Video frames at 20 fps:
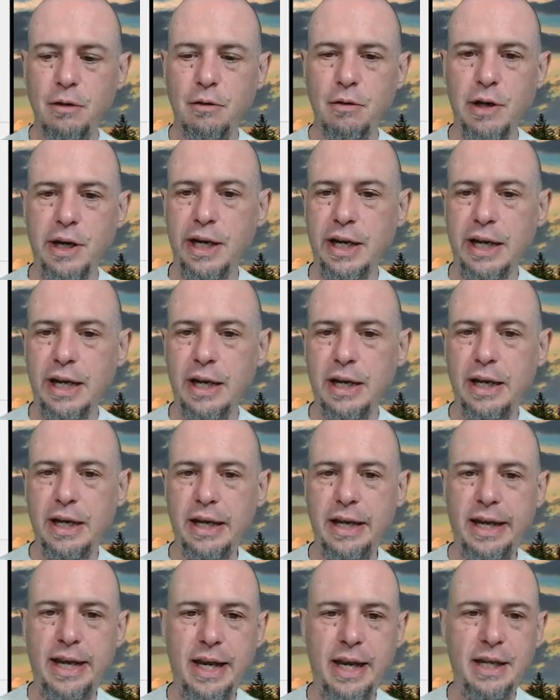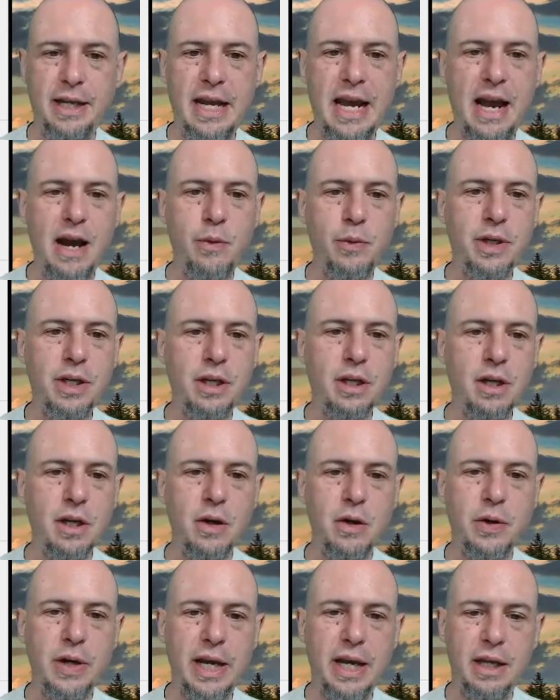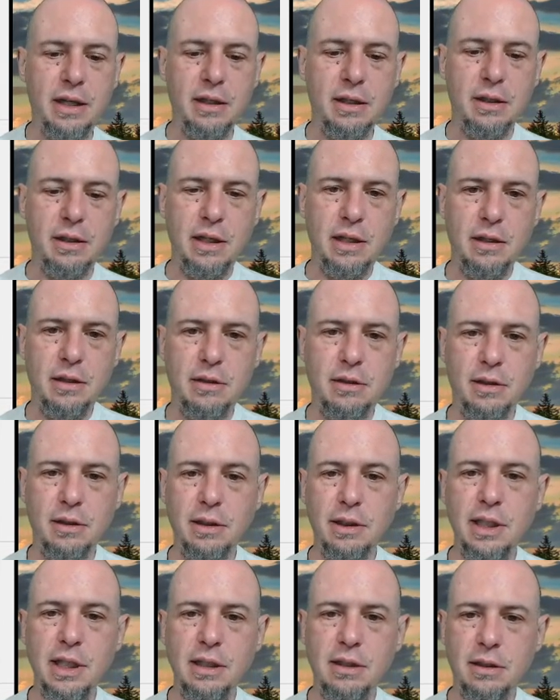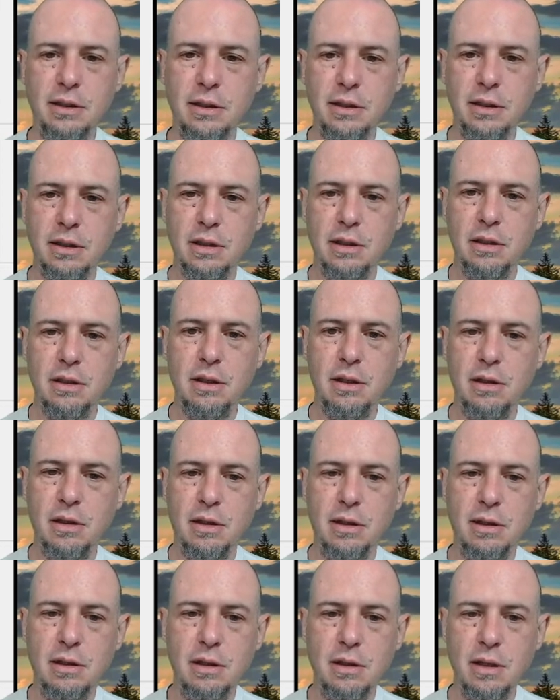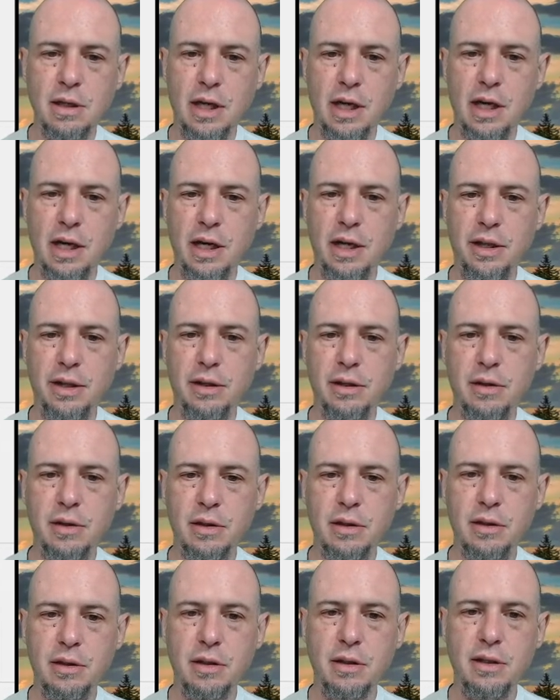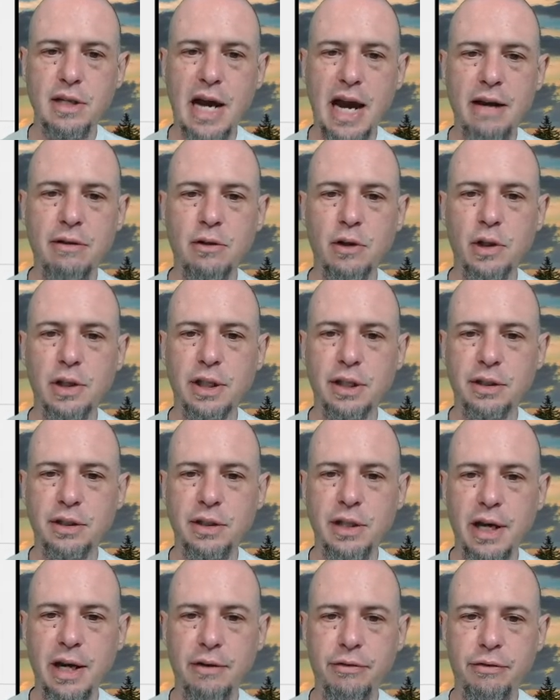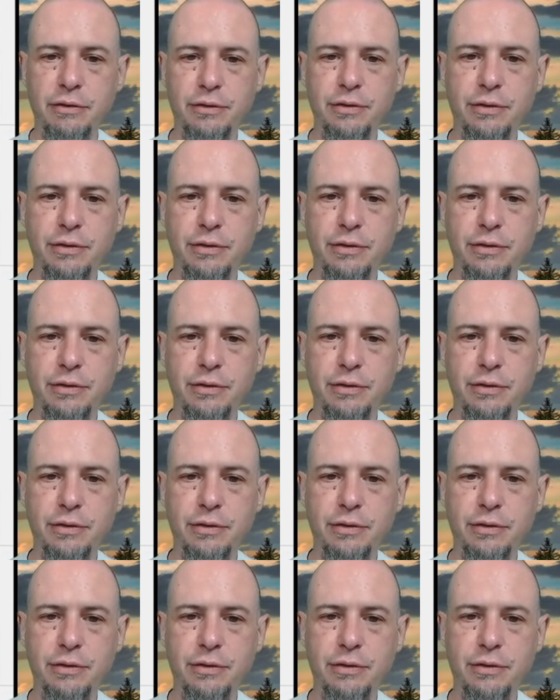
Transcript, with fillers: right? And now we can go and delete uh, the die rolling stuff